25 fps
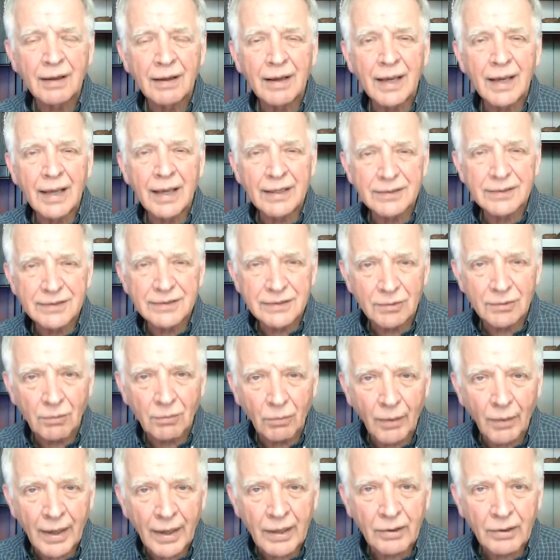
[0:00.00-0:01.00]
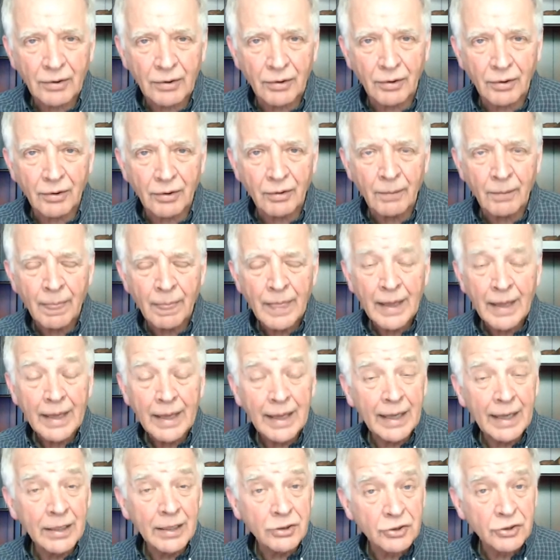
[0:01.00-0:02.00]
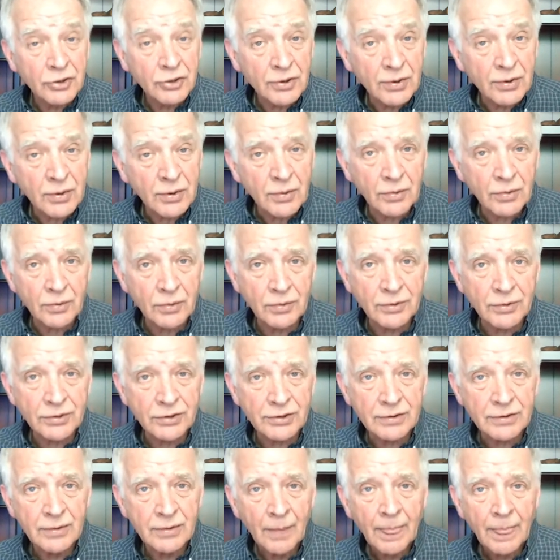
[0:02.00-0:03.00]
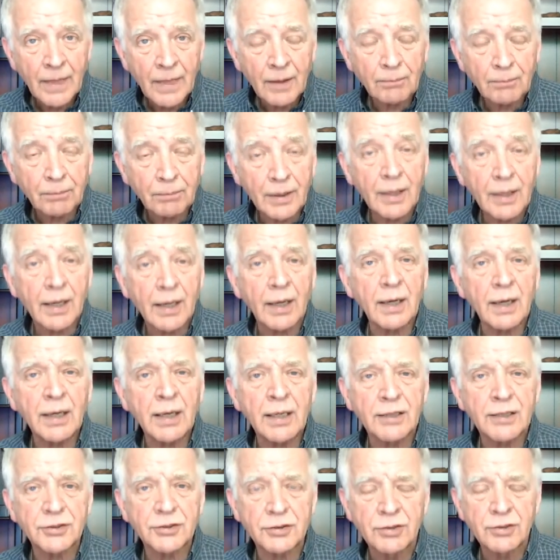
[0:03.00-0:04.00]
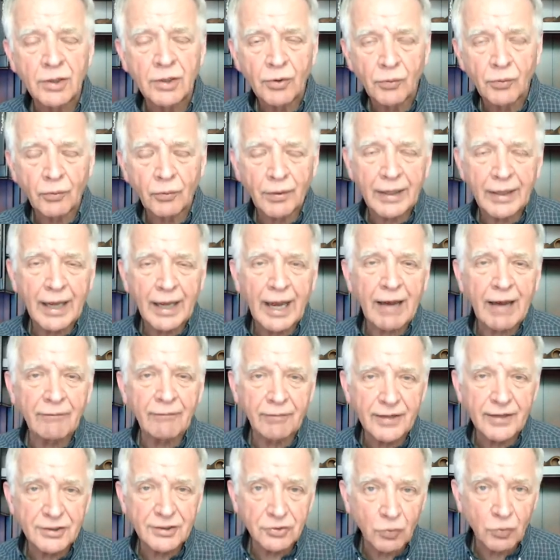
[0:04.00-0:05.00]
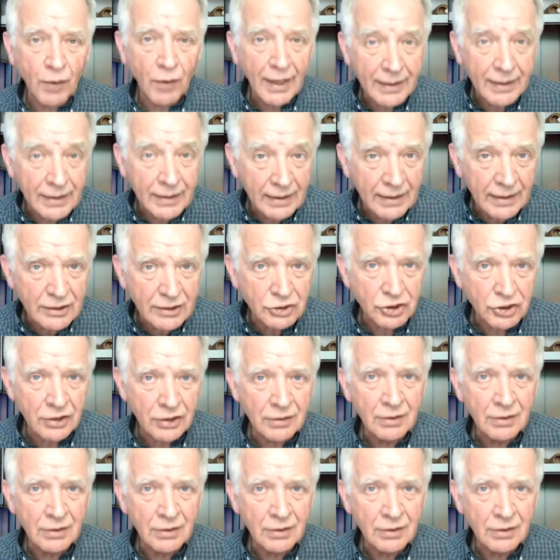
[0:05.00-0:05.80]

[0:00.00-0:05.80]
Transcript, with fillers: and surrender and choose because we have this recognition